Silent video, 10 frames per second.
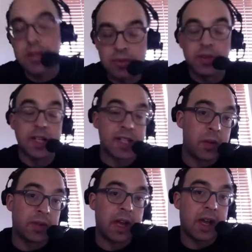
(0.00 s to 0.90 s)
let's see
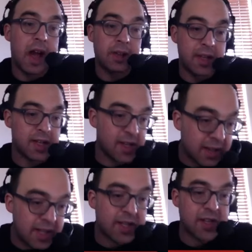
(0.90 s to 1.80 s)
what they got. Let's
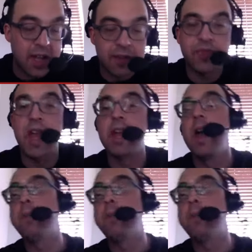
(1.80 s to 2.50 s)
see if they,